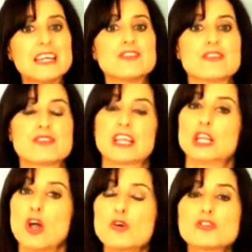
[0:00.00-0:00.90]
to see
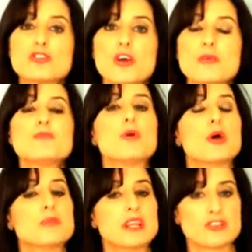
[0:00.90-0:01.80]
long-term
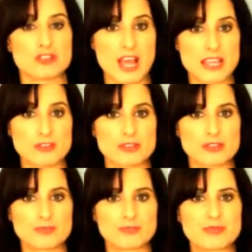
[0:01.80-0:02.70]
permanent change.